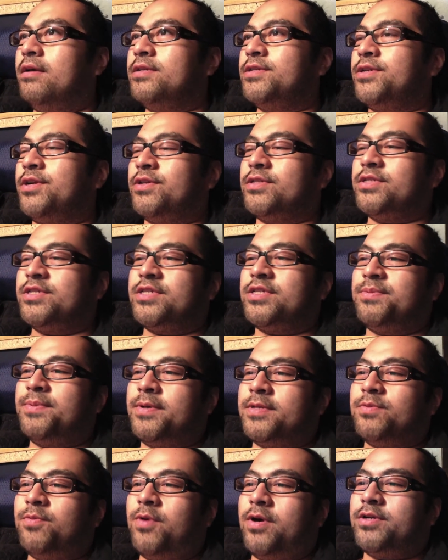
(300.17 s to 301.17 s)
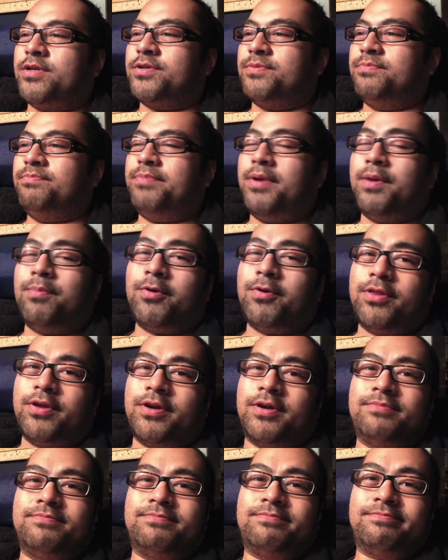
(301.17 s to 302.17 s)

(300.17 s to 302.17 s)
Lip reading: Cheryl's just about to watch Big Brother.